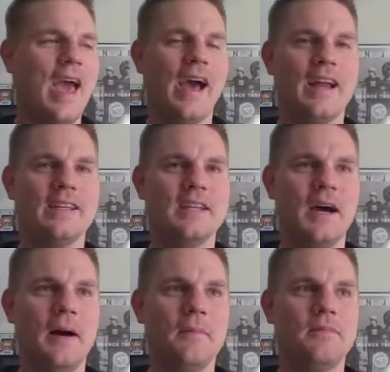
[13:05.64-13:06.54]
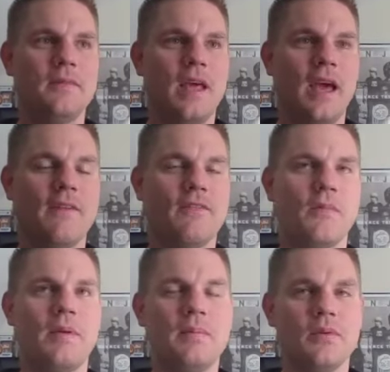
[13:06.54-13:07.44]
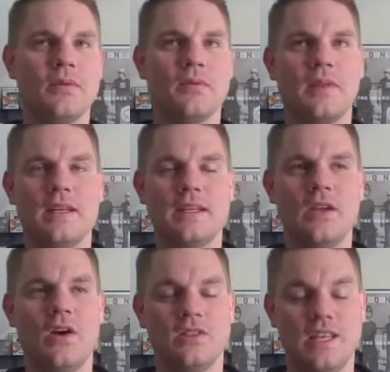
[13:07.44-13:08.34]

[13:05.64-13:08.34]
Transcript: and um, and for people that didn't know,